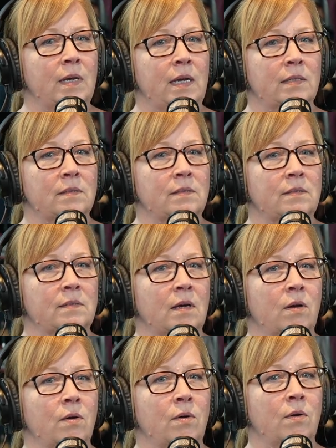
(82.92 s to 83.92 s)
And
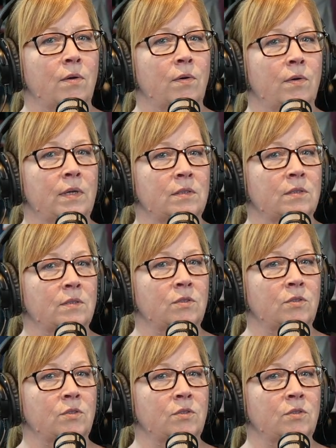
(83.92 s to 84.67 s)
so in